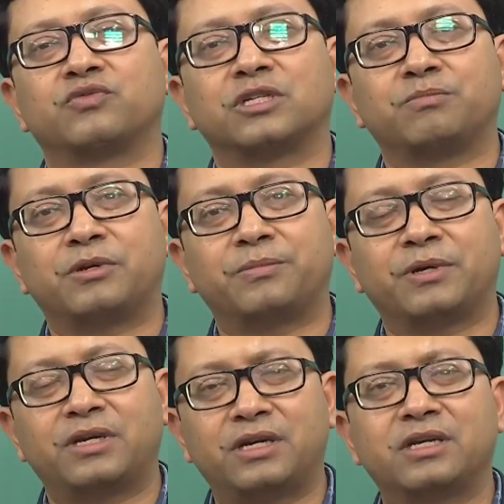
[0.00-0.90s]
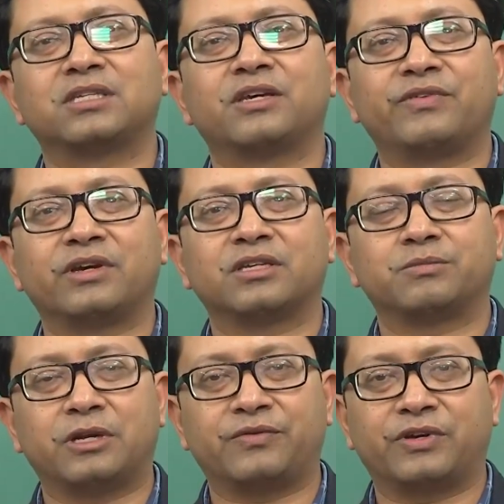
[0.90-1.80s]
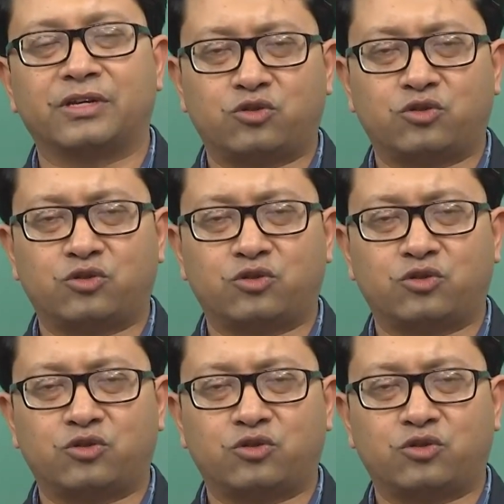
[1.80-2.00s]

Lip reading: was implemented is giving its benefit.